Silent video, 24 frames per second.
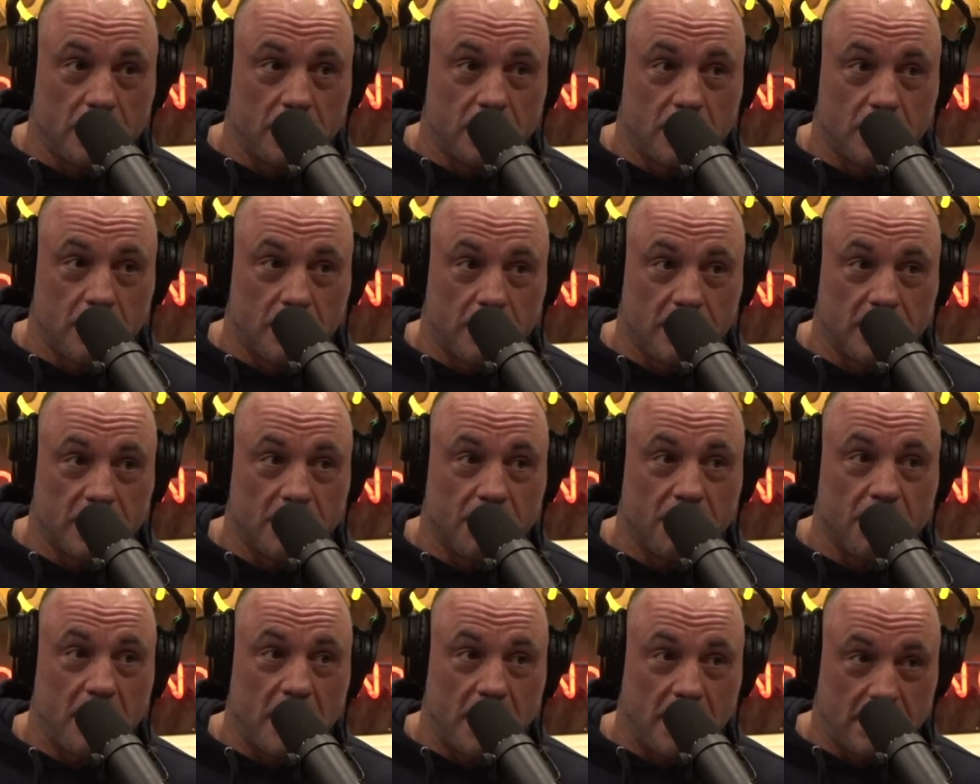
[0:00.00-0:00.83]
story is
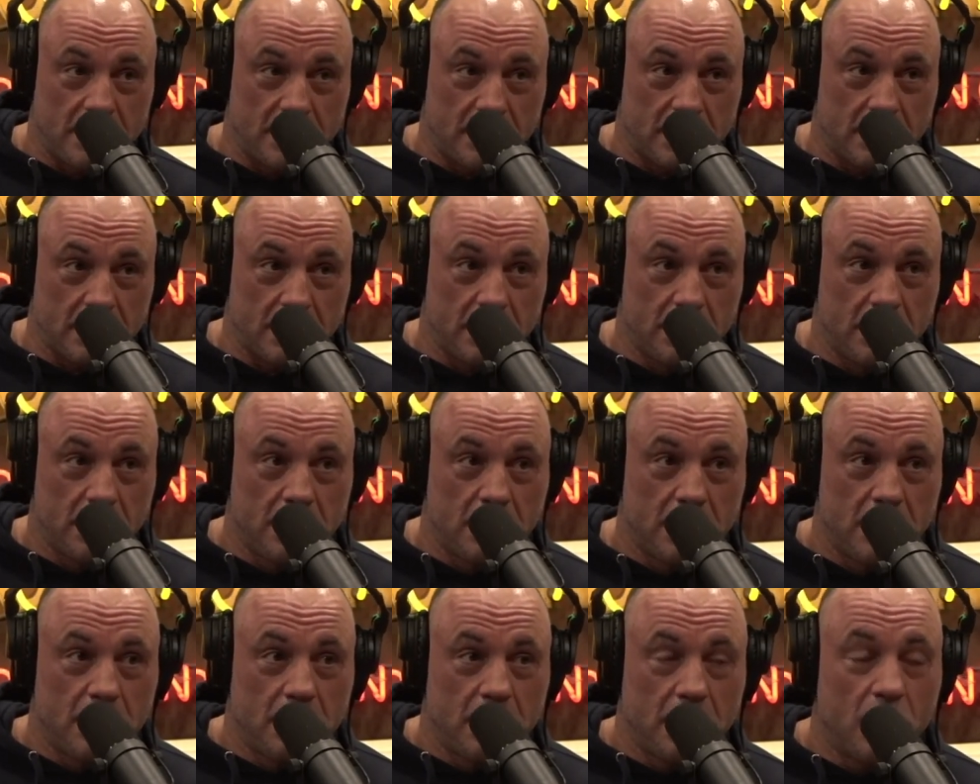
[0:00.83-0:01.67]
amazing.
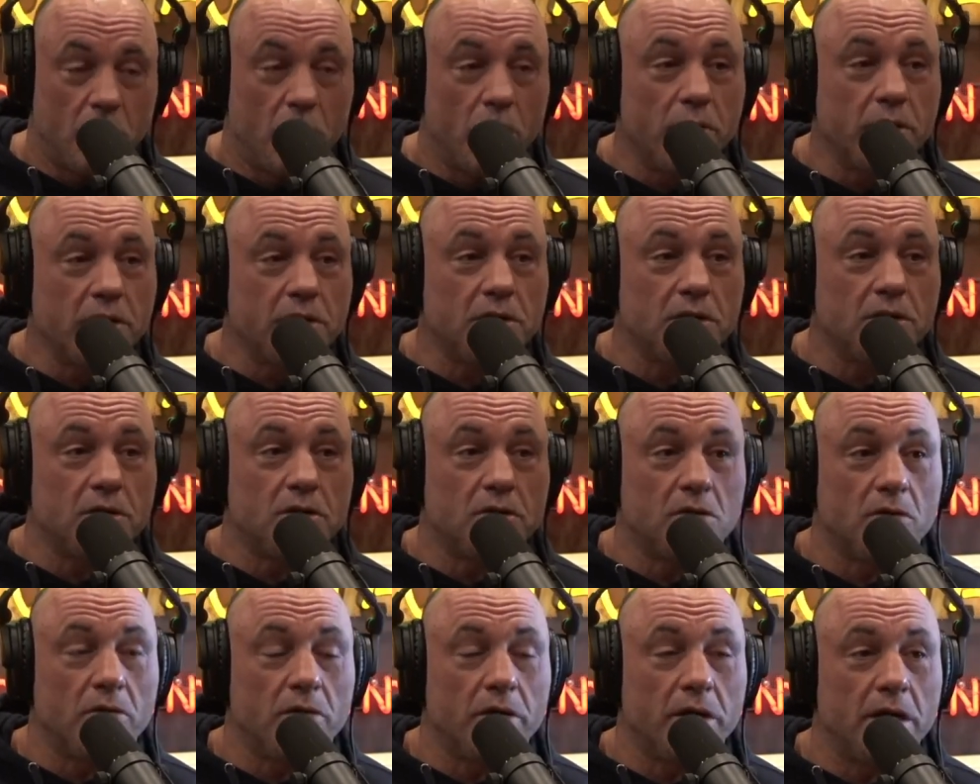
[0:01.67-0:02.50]
The origin
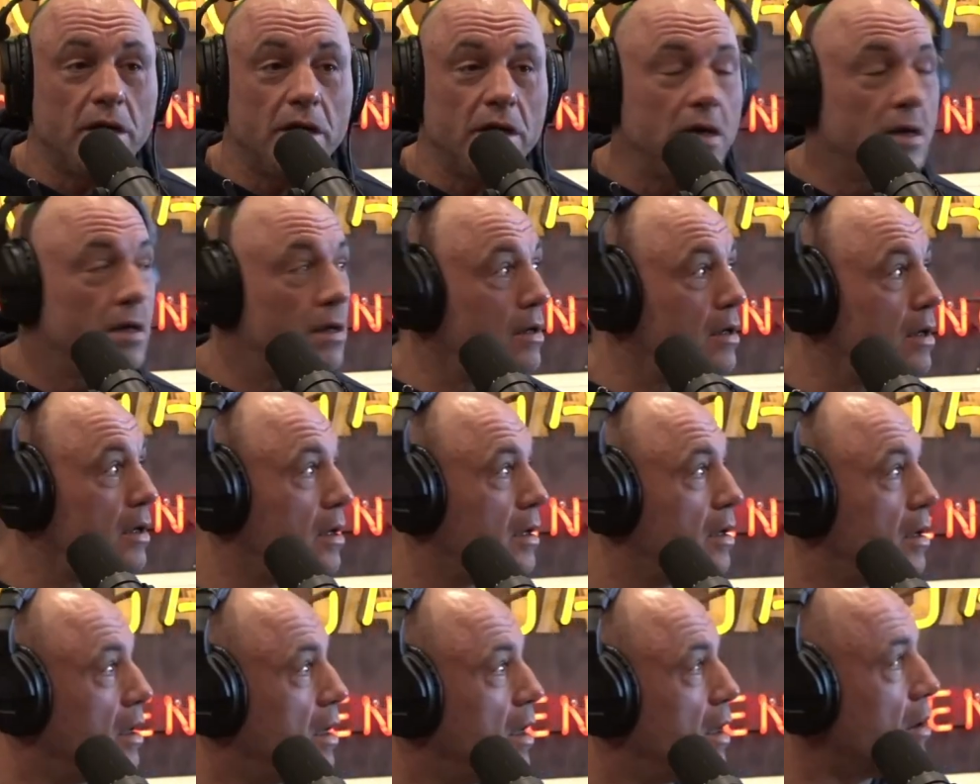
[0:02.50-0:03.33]
story,
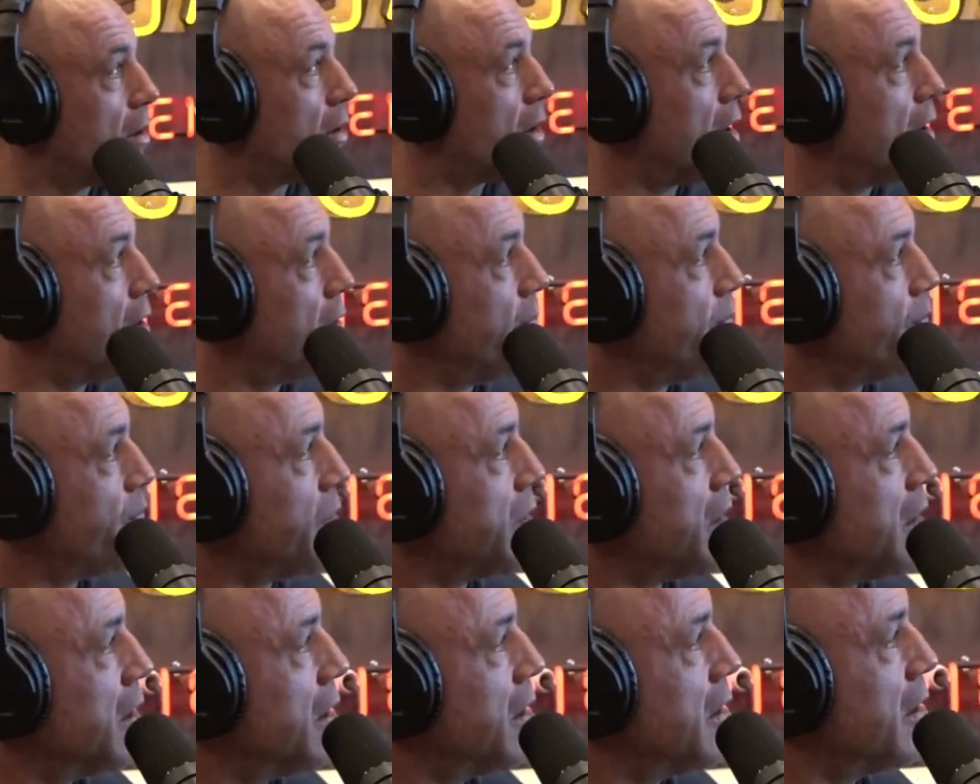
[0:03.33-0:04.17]
here we go.
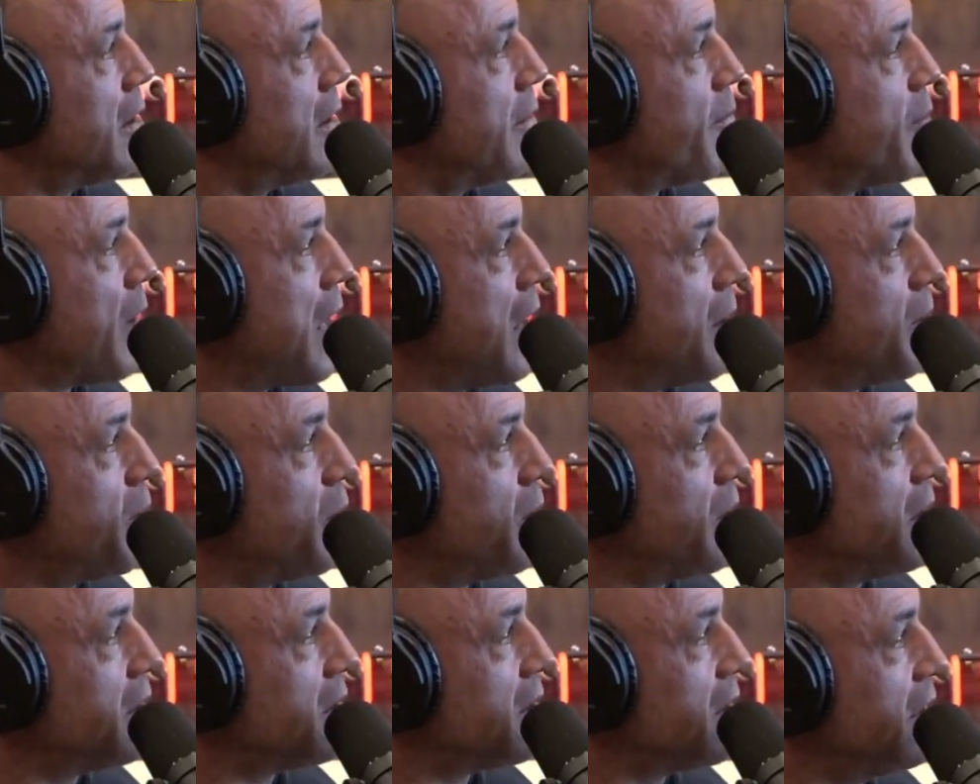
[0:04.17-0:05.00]
Proud Boys